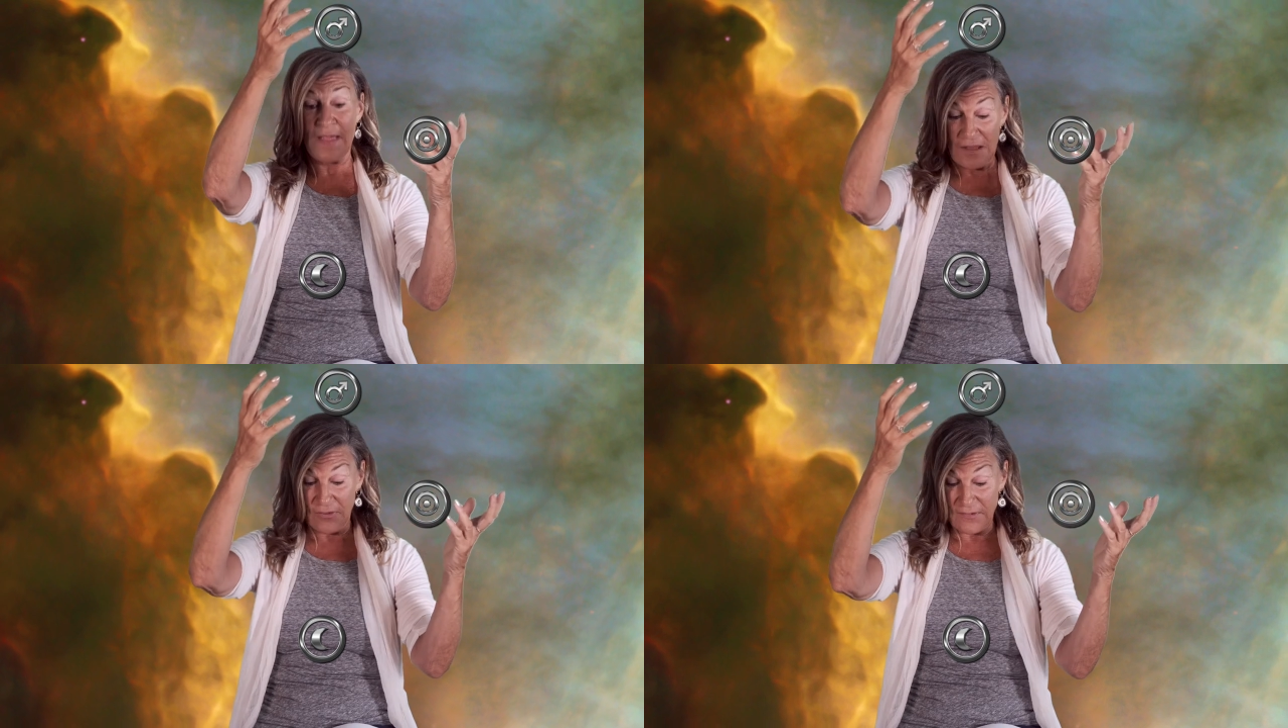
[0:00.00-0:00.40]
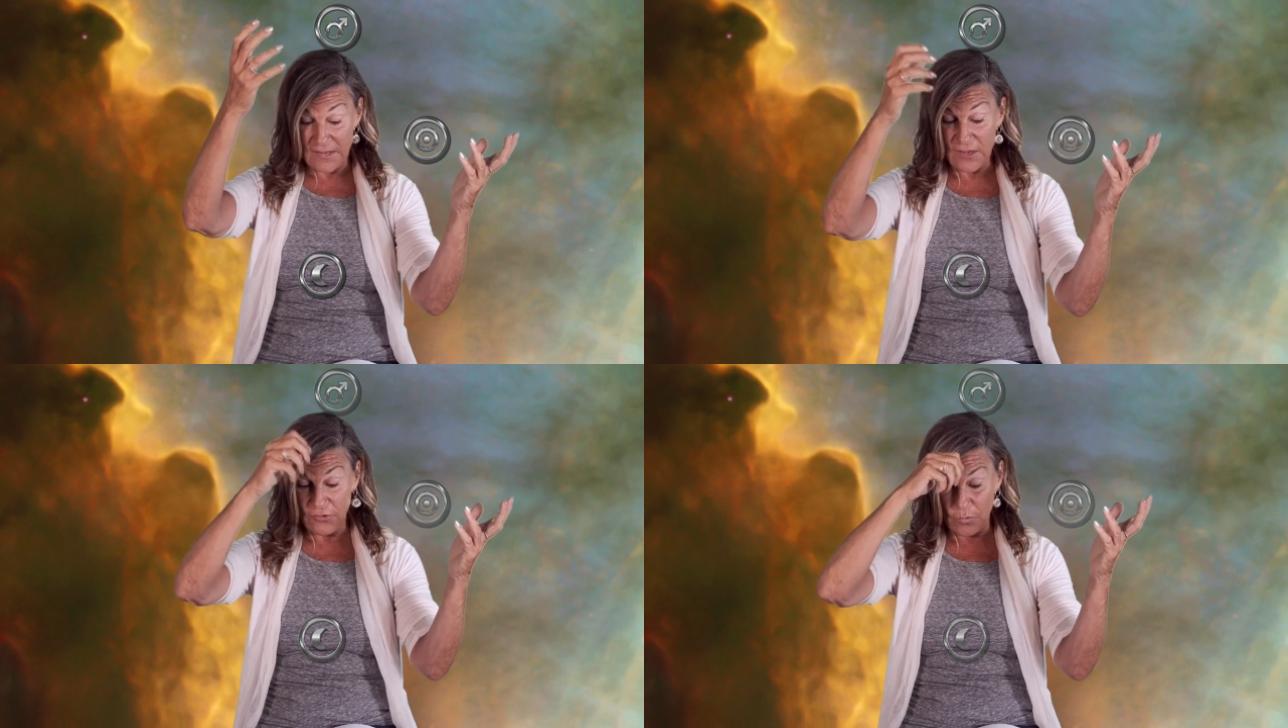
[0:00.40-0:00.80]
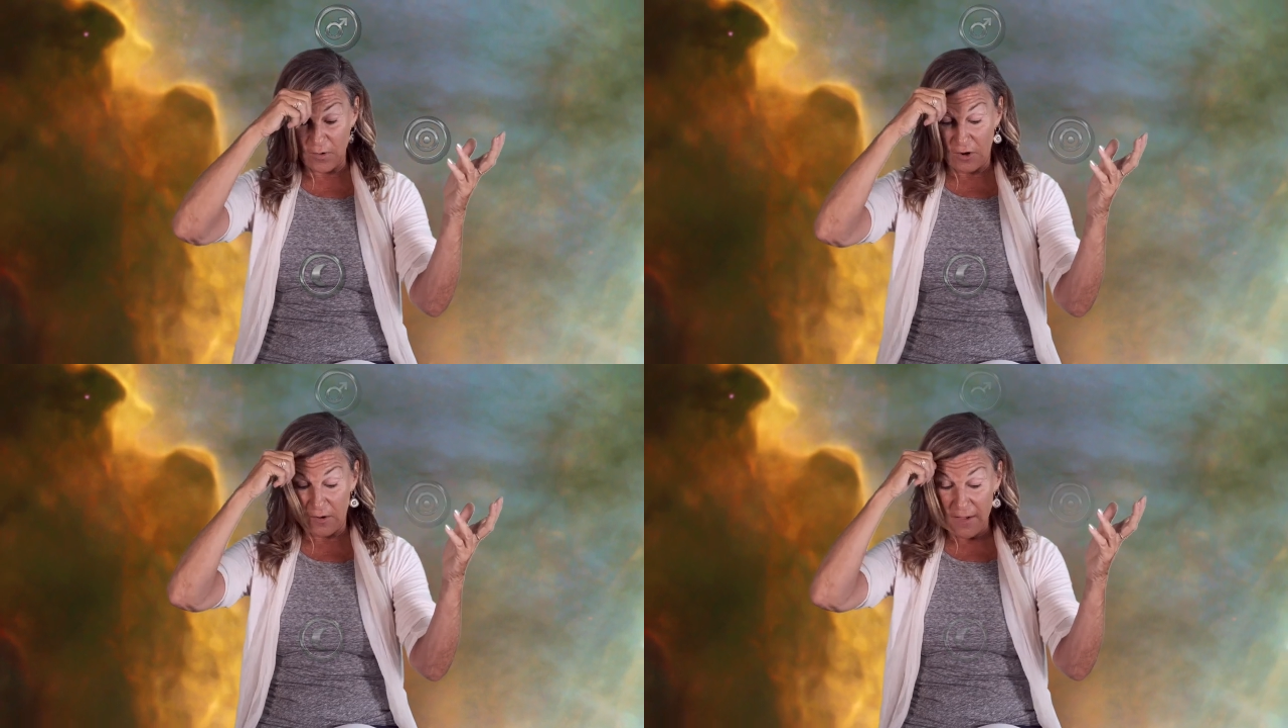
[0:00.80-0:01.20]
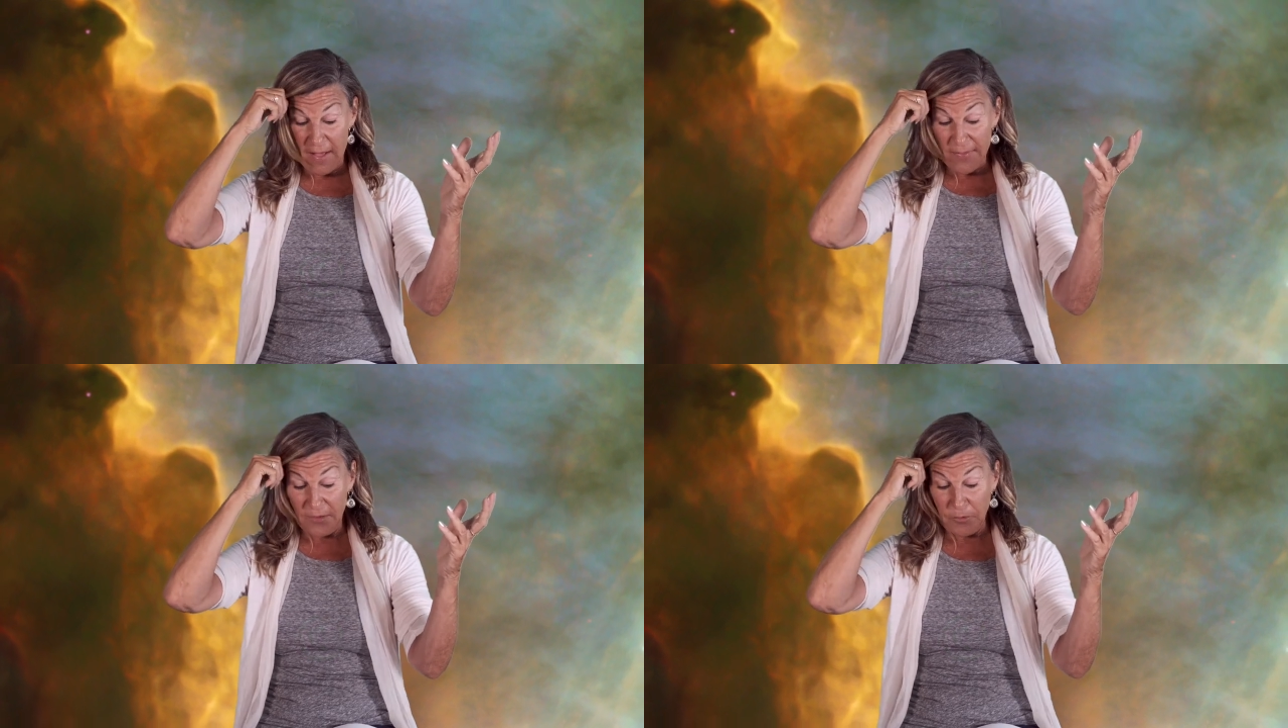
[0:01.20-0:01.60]
That's a T-square.
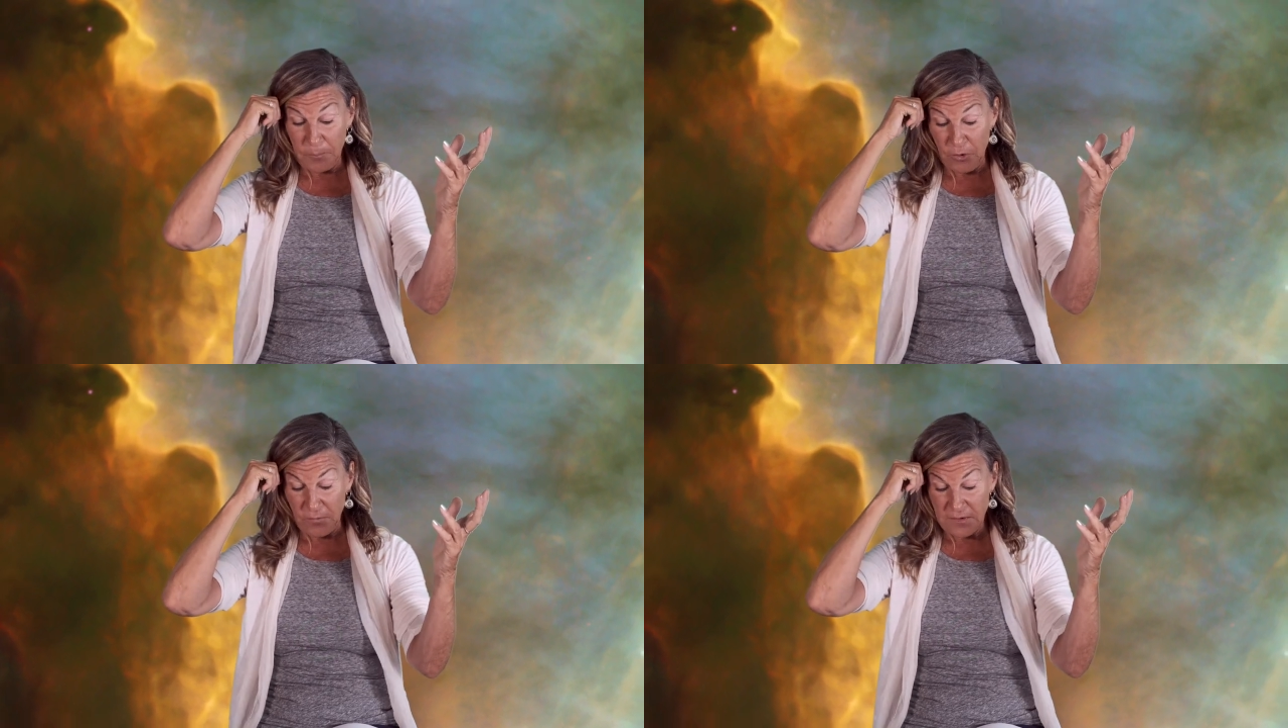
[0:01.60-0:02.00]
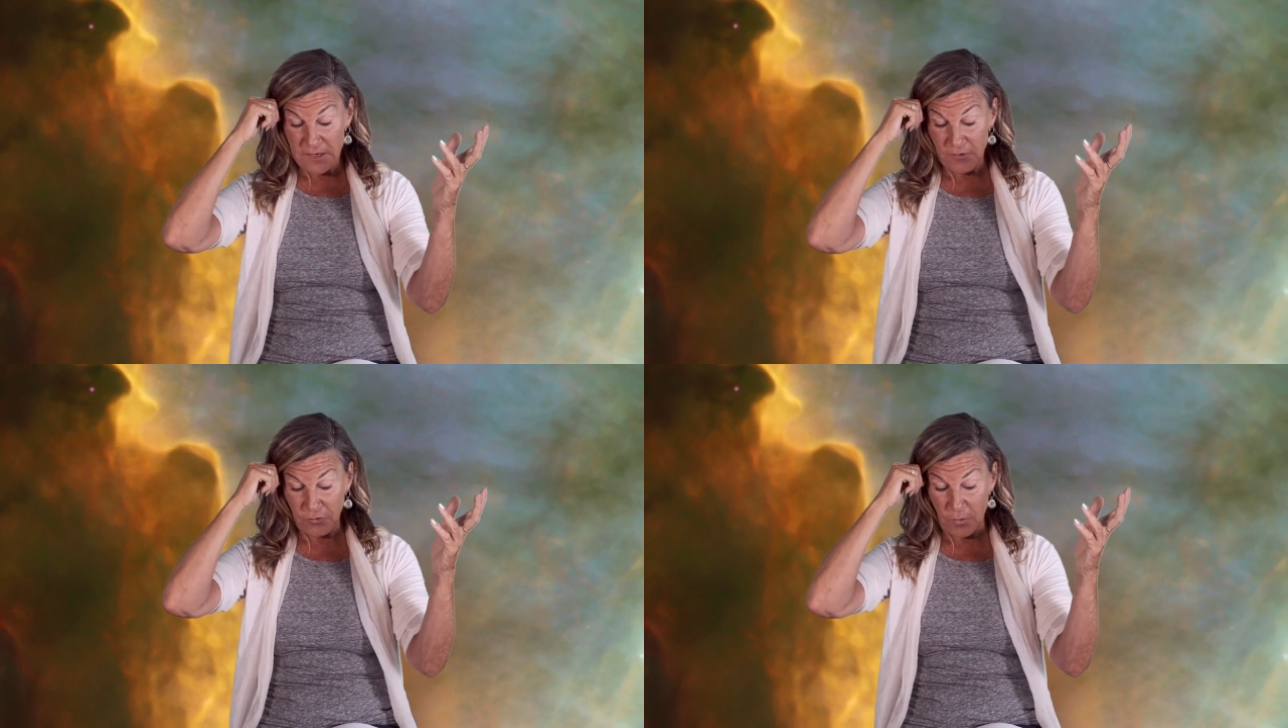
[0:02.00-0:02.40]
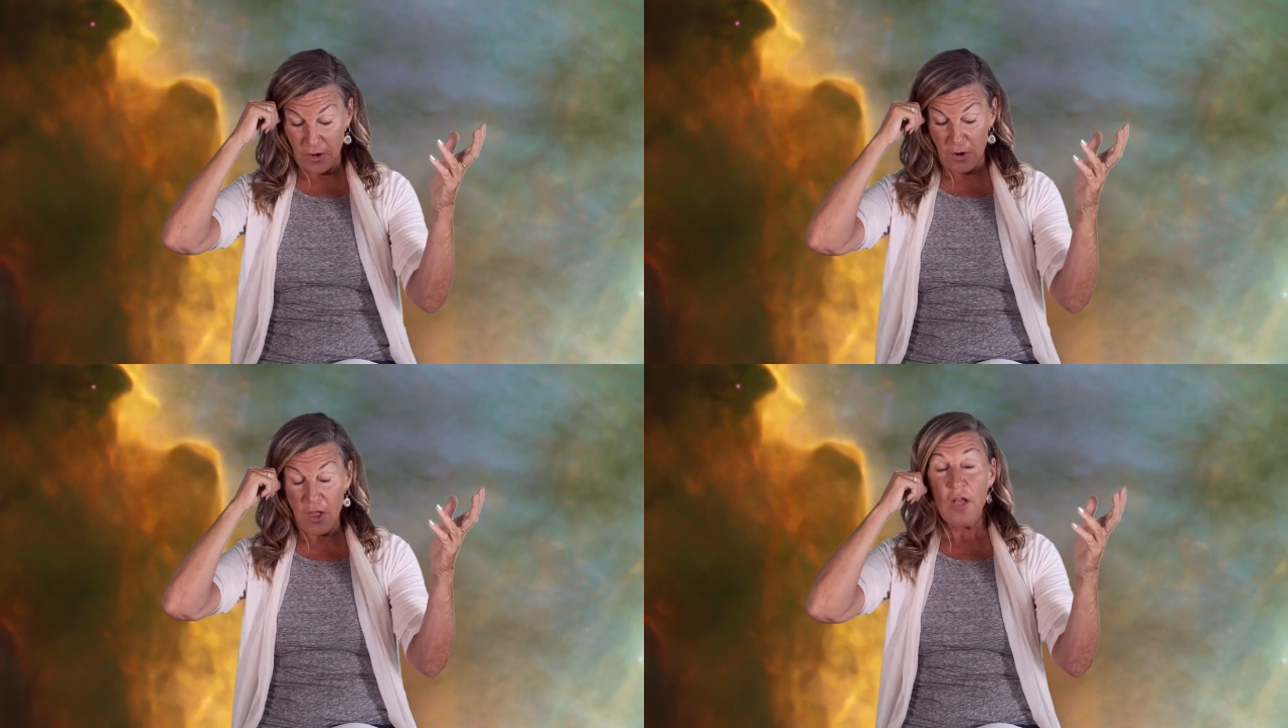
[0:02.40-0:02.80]
That's a perfect T-square.